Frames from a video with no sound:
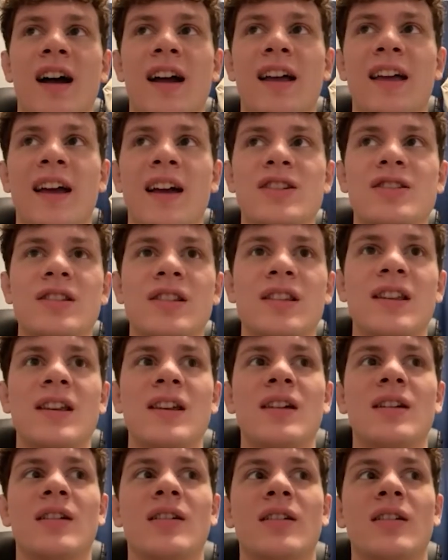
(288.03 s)
I
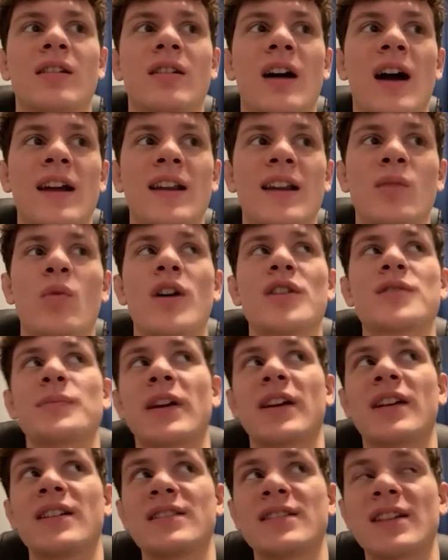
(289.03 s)
actually, I didn't watch
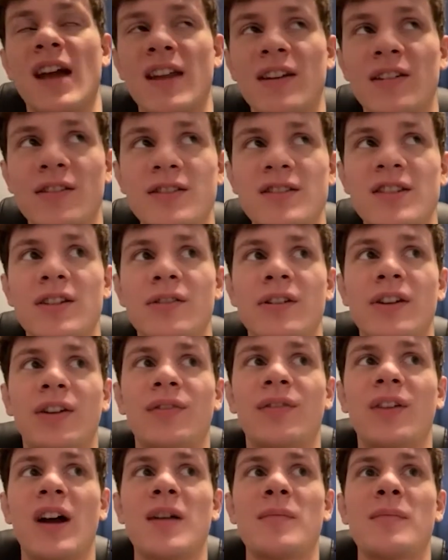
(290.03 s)
my Contender
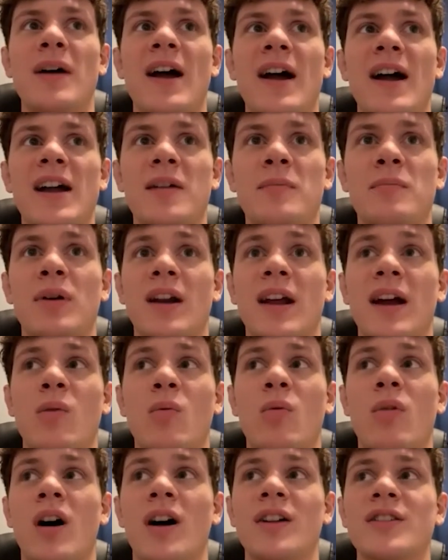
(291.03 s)
Series fight back, but I
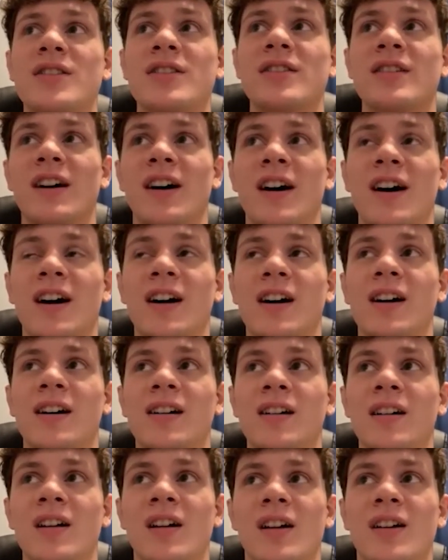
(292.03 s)
watched, uh,
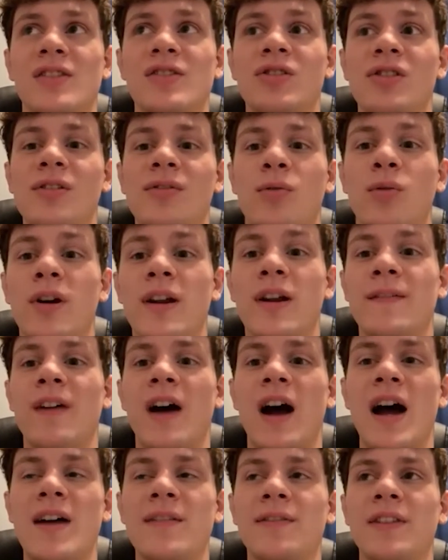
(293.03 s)
two
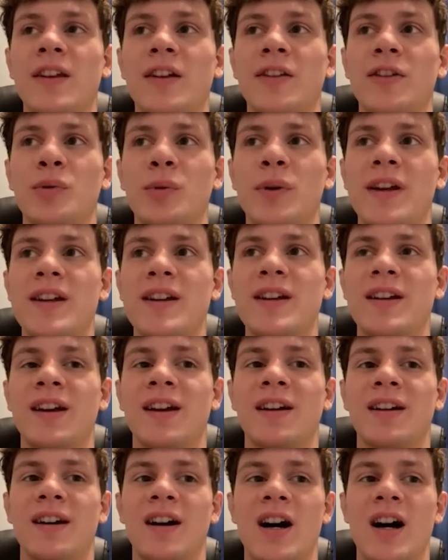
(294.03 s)
forty-five the other week.
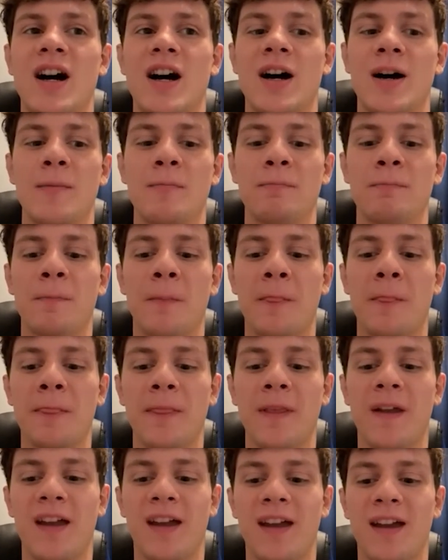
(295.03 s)
Um,
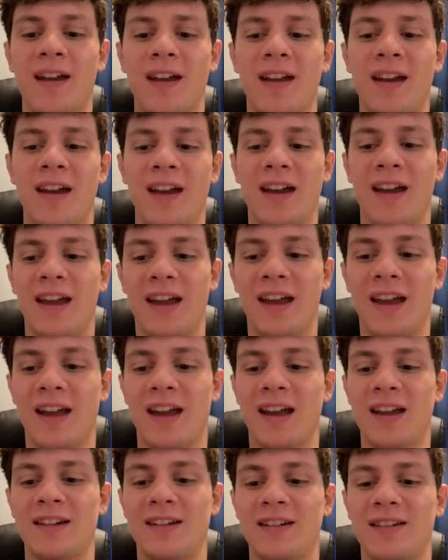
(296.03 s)

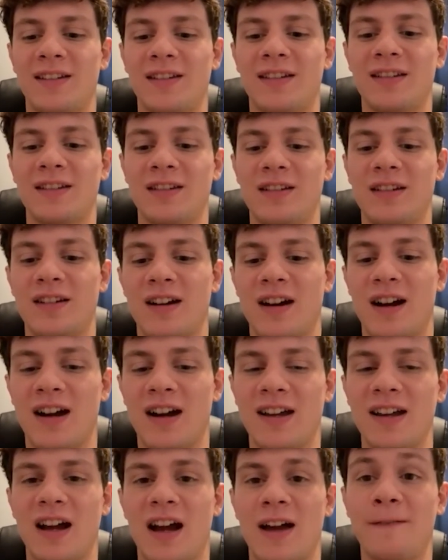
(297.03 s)
and I
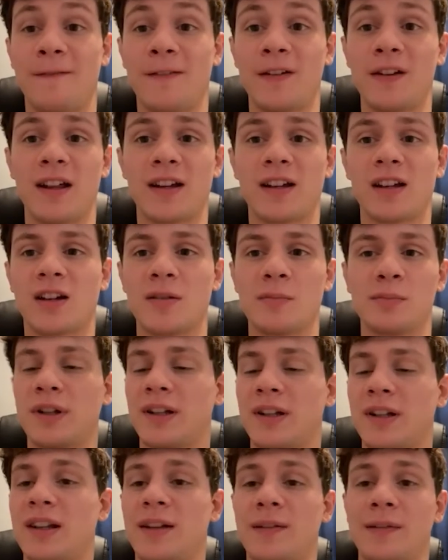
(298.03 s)
I feel like a
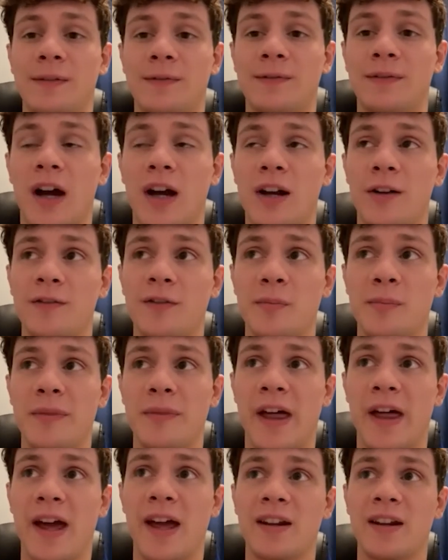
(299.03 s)
completely different fighter from
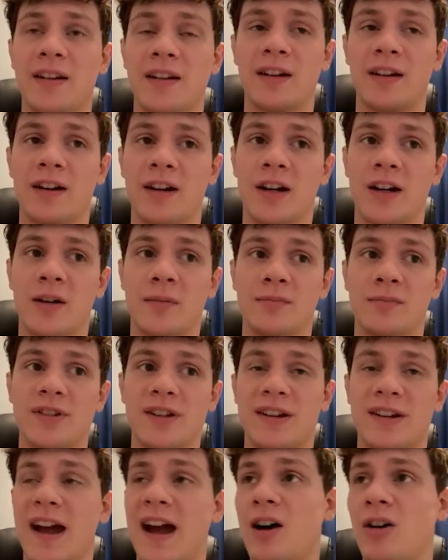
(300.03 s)
then um, to
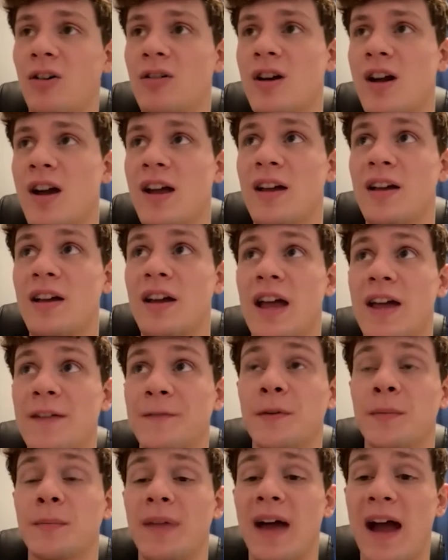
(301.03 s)
now.
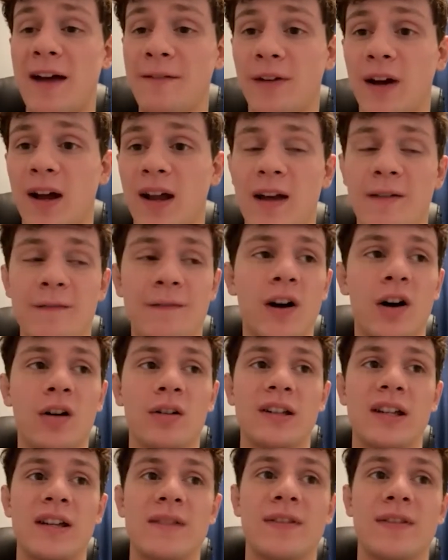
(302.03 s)
And from that fight, I
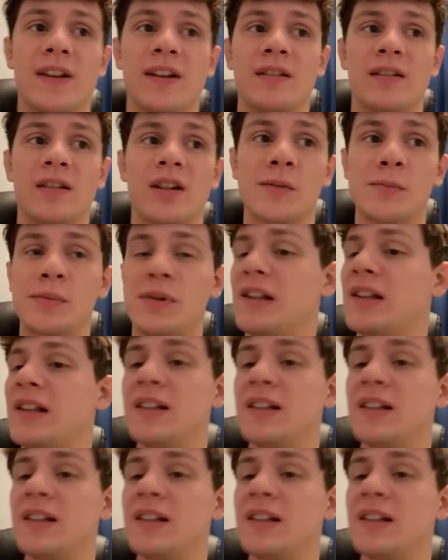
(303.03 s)
felt even completely